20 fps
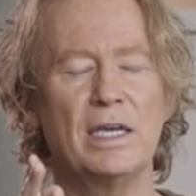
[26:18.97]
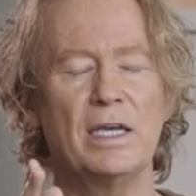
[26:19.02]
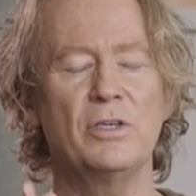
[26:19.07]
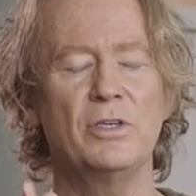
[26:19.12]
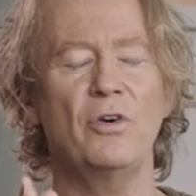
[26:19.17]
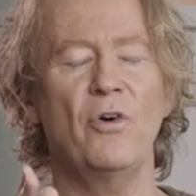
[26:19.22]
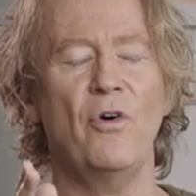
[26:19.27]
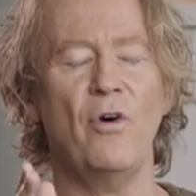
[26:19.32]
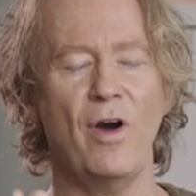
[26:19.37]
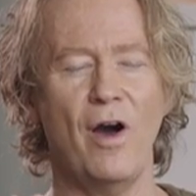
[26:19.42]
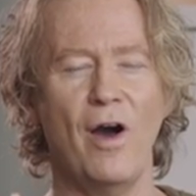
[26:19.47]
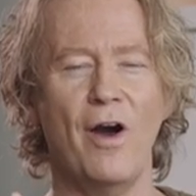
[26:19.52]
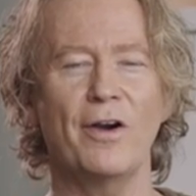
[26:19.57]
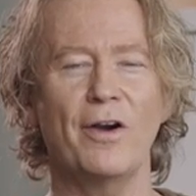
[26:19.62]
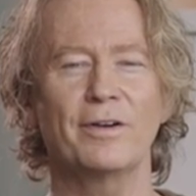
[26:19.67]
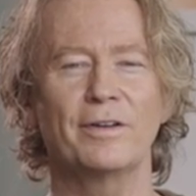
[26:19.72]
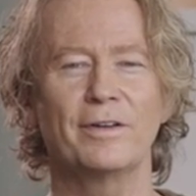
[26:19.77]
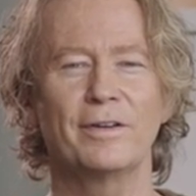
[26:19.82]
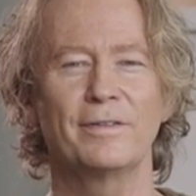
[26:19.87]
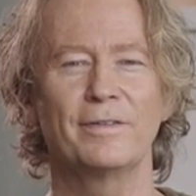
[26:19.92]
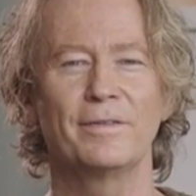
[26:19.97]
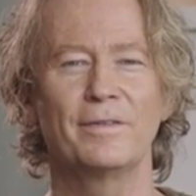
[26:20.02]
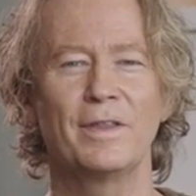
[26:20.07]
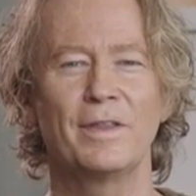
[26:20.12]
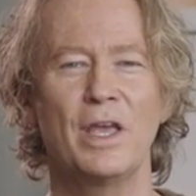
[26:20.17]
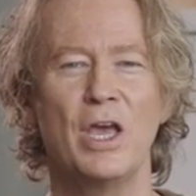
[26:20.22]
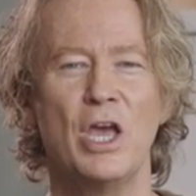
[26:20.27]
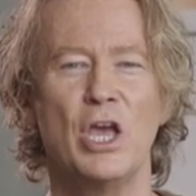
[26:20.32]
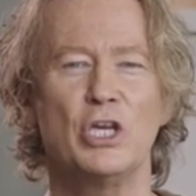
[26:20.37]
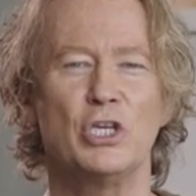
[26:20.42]
in your heart.
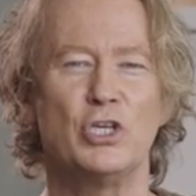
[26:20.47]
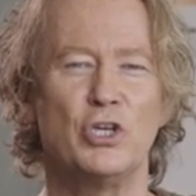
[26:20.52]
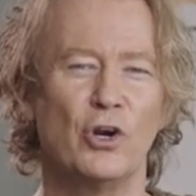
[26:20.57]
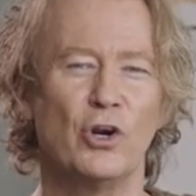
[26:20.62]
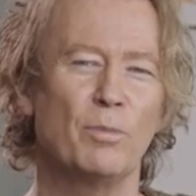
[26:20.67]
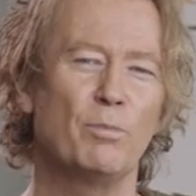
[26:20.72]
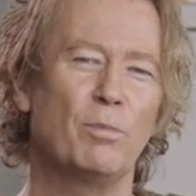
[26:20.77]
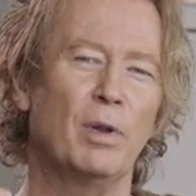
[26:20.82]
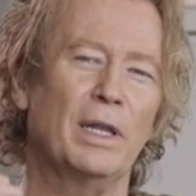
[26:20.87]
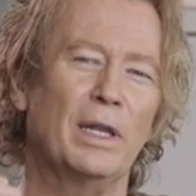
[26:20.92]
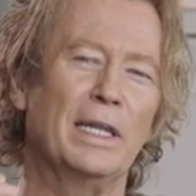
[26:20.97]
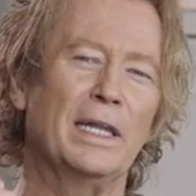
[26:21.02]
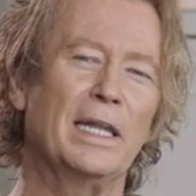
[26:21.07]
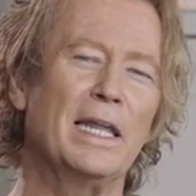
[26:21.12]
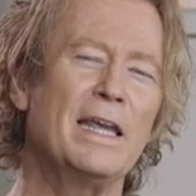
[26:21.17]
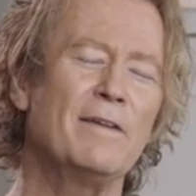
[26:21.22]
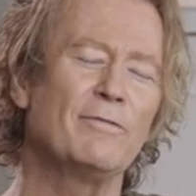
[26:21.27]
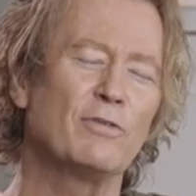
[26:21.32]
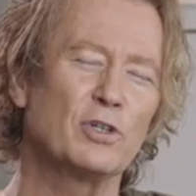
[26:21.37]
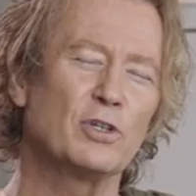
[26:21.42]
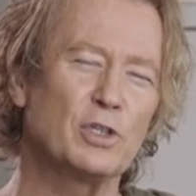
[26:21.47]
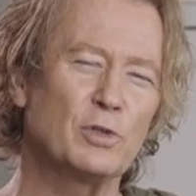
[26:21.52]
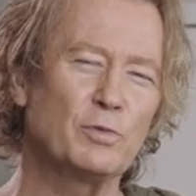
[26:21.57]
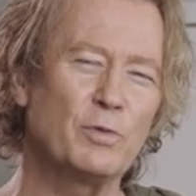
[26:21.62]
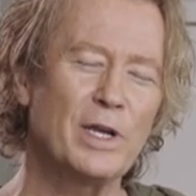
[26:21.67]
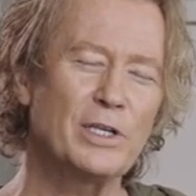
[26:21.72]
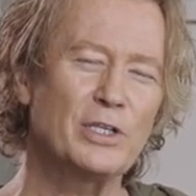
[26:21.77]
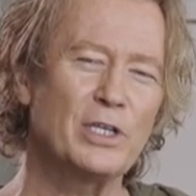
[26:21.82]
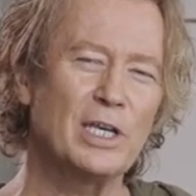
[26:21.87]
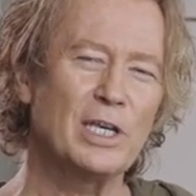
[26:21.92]
Your believer
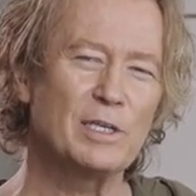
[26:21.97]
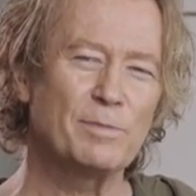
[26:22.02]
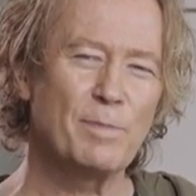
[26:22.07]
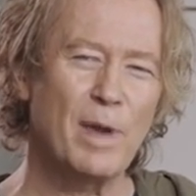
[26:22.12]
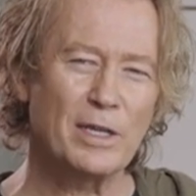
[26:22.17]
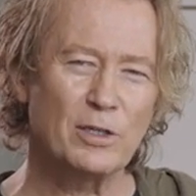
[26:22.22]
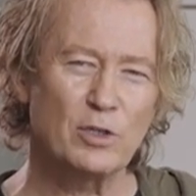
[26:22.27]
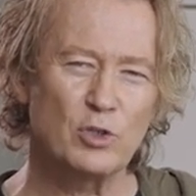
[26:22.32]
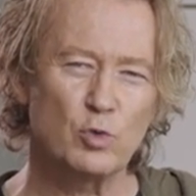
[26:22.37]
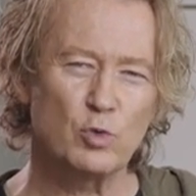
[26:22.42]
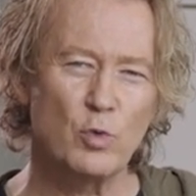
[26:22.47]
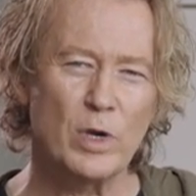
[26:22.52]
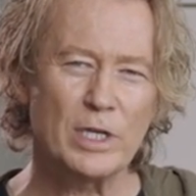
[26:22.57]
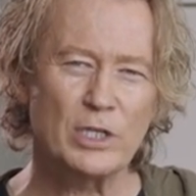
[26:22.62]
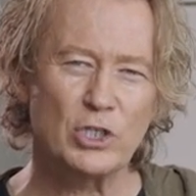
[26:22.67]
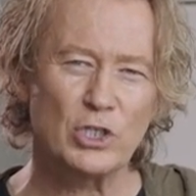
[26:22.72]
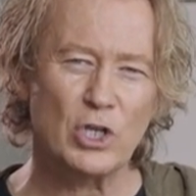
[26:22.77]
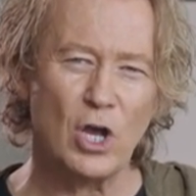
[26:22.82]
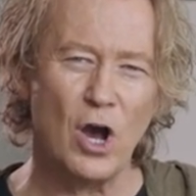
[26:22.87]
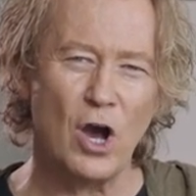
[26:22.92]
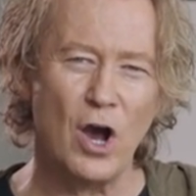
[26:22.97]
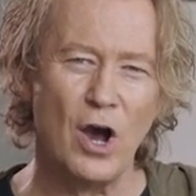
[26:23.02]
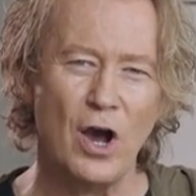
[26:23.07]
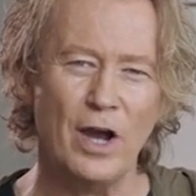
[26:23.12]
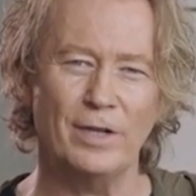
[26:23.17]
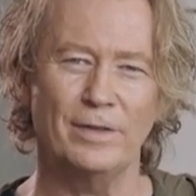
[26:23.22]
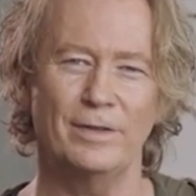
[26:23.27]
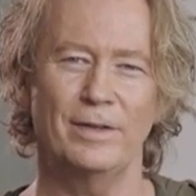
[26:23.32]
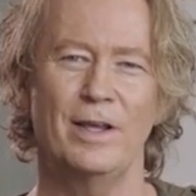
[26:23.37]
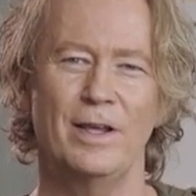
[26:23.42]
switch has been switched on.